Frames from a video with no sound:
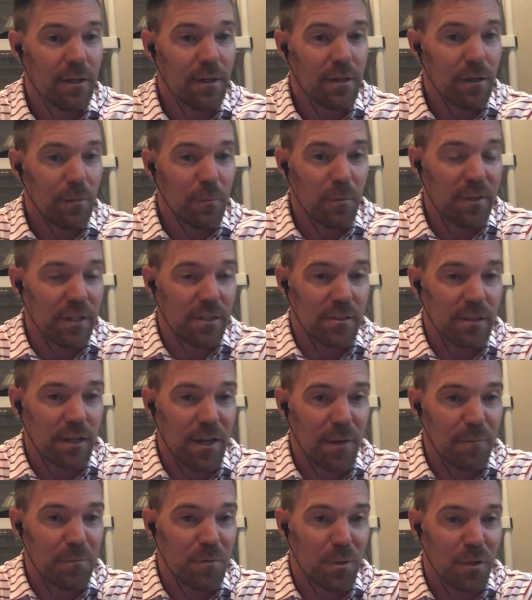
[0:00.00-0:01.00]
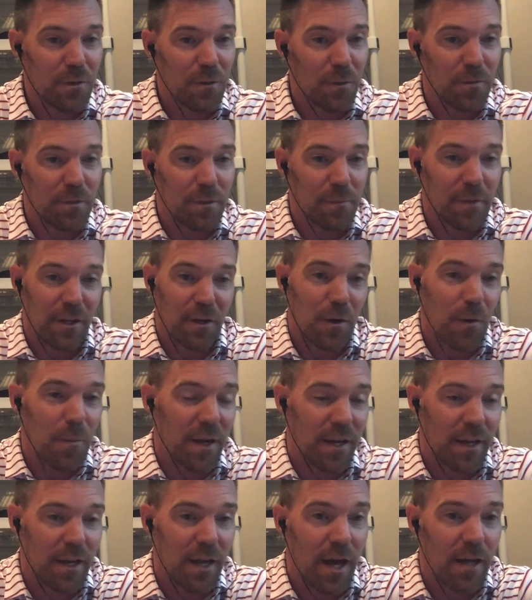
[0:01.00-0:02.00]
when they set up to it, Colt, I'm like, oh
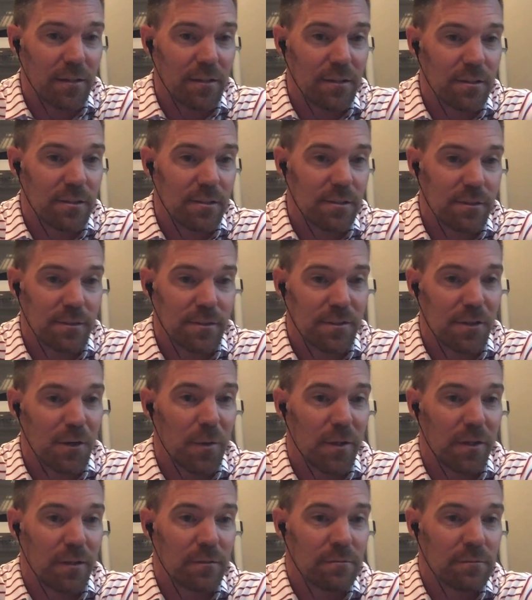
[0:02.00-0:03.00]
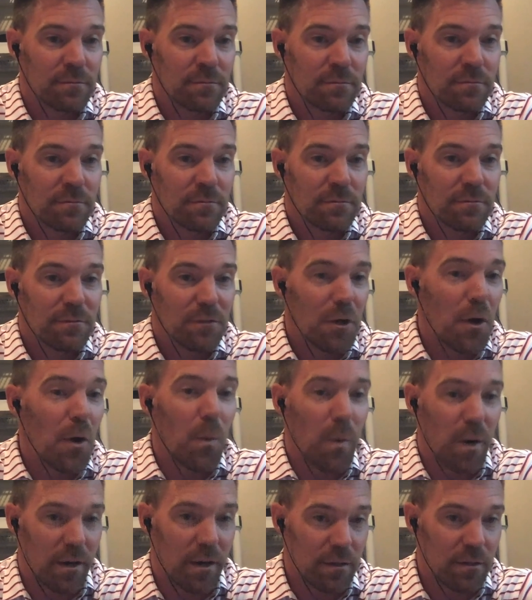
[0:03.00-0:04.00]
my God, this is going
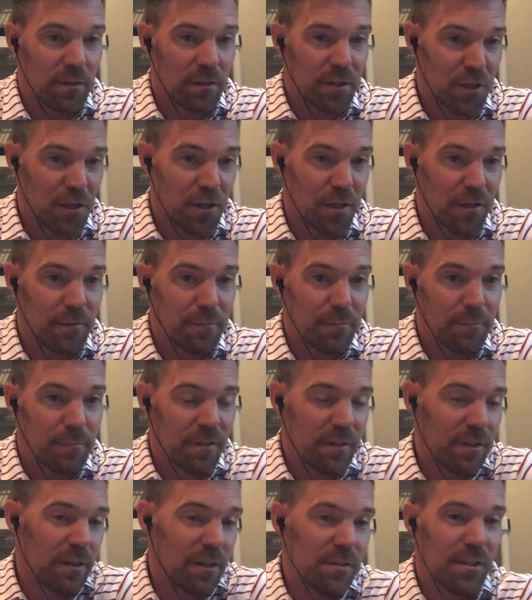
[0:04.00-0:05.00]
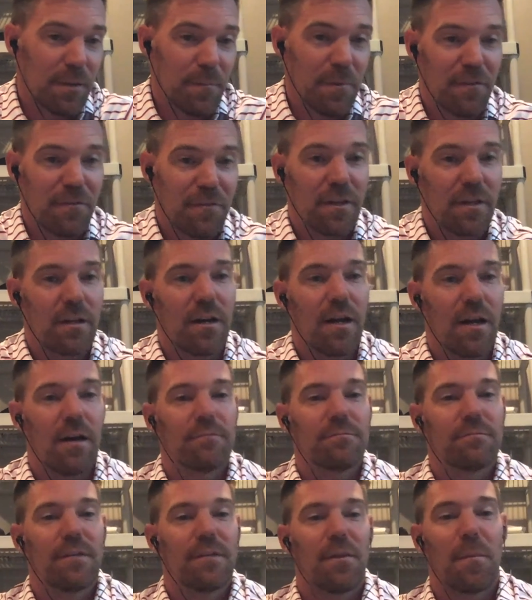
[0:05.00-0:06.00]
nowhere good. But then they somehow figured it
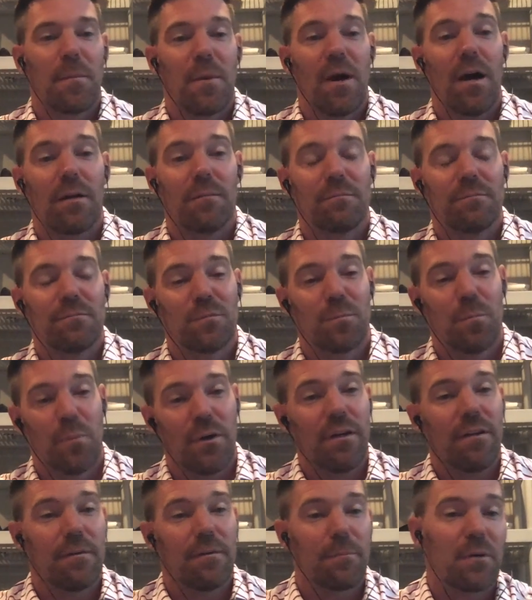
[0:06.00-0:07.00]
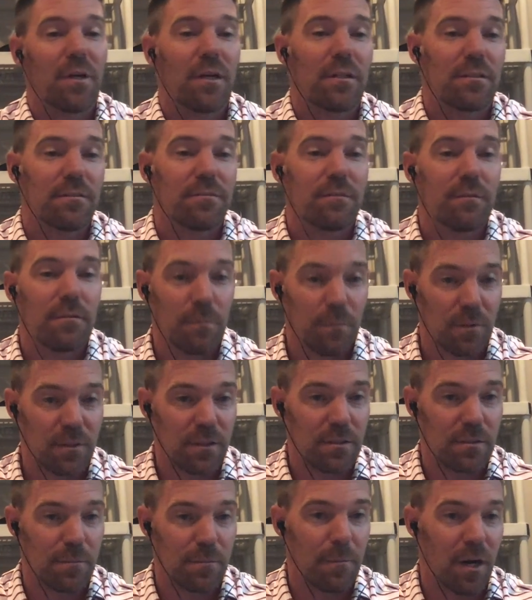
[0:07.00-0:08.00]
out at the bottom. It's pretty impressive
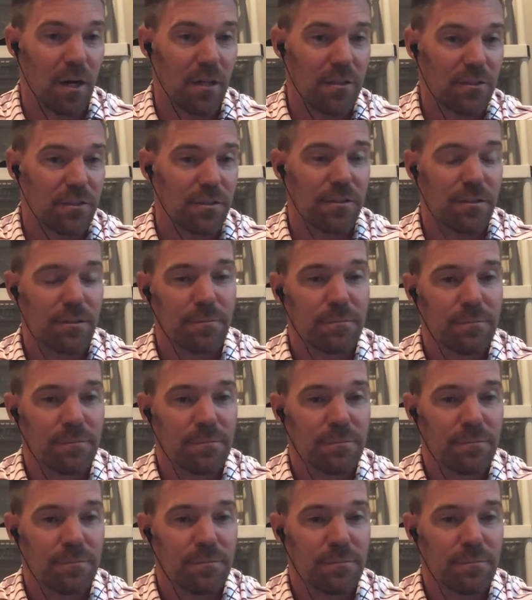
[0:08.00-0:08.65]
with these monsters.